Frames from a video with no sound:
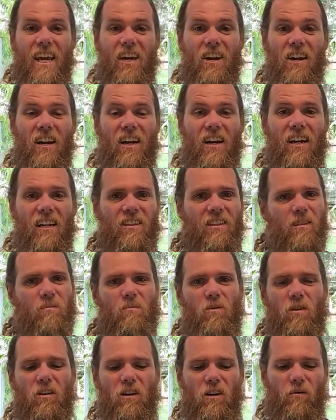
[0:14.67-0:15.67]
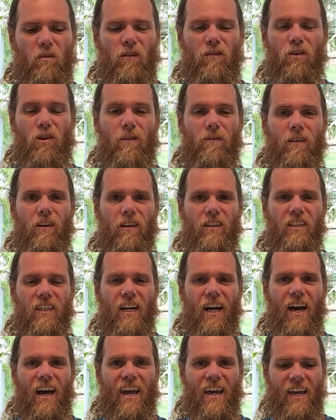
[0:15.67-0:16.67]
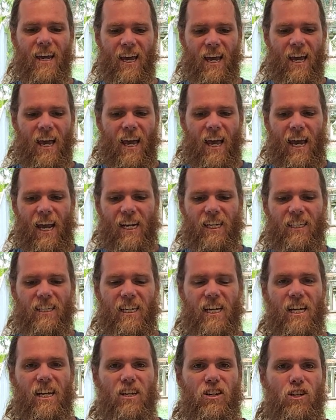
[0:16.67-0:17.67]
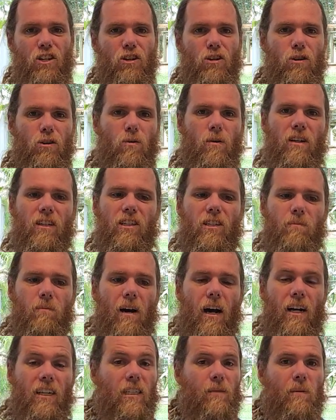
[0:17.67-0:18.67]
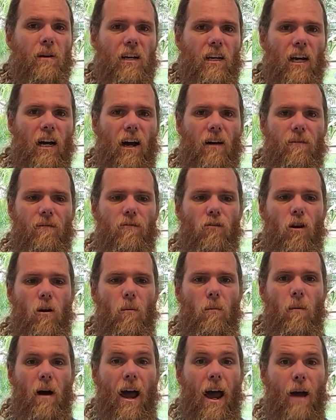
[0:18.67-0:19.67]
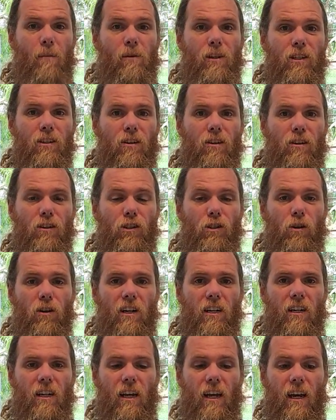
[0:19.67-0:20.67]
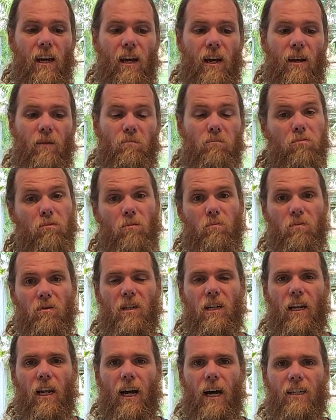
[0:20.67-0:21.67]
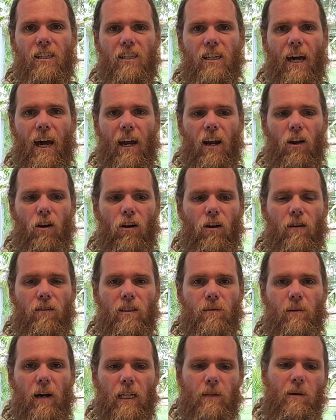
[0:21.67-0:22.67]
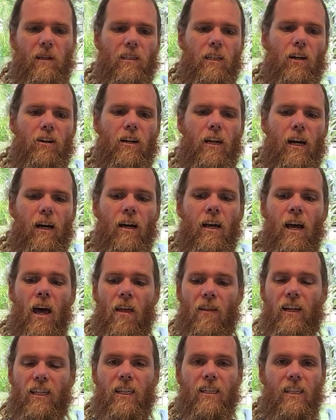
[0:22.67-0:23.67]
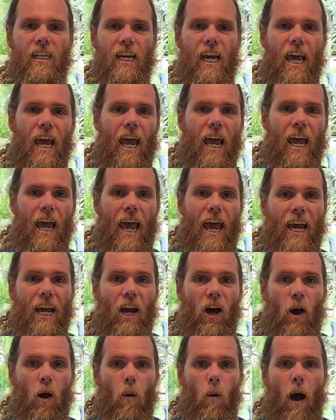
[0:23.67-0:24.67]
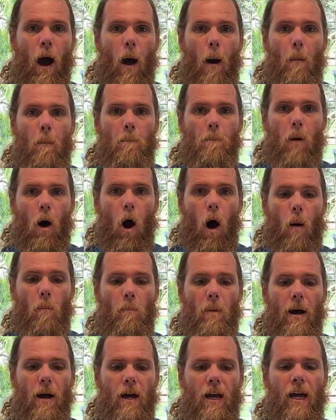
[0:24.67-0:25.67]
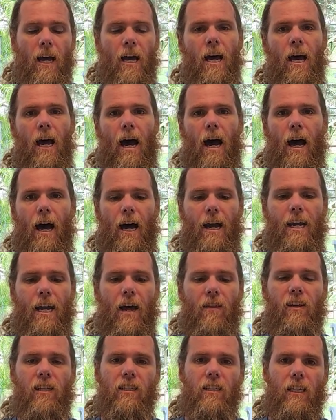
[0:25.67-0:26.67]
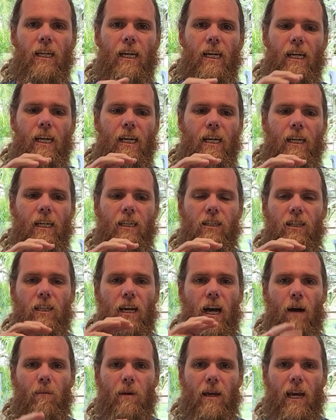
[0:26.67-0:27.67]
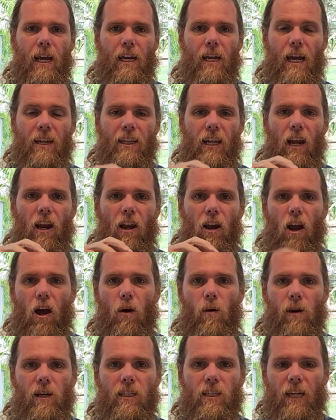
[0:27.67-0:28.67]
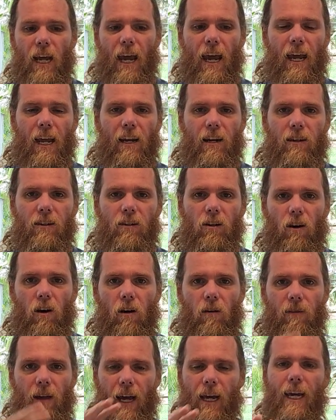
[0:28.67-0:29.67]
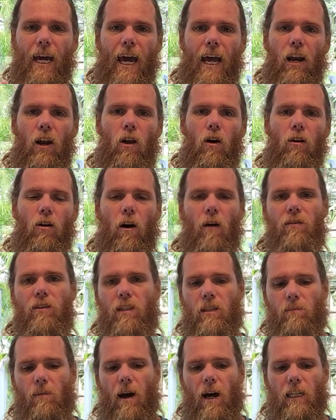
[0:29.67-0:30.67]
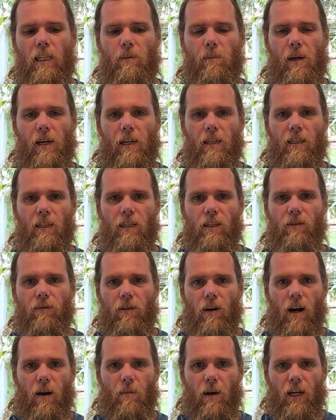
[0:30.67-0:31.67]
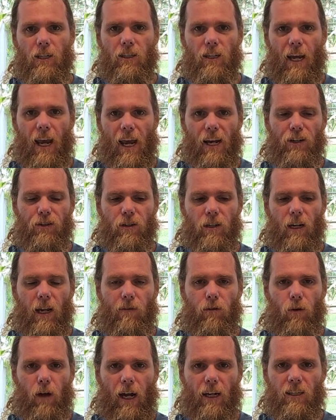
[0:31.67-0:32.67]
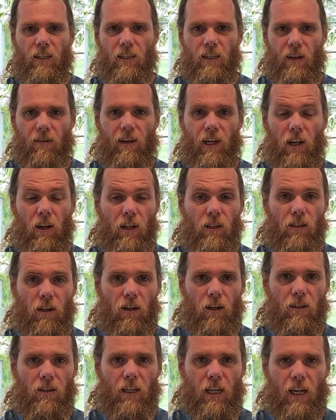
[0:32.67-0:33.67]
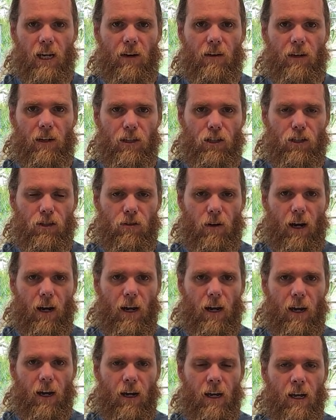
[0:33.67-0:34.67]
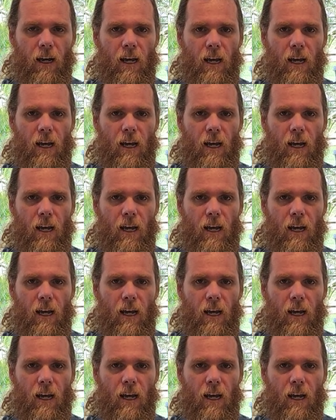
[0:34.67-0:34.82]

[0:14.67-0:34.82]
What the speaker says: Got a small little review for you today. It's the new smart speaker from Amazon, joining their pretty large catalogue of smart speakers they've got now. This is the Echo Pop. Now this is coming in at the lowest end of that catalogue of smart speakers. This is very much entry level at $79 here in Australia.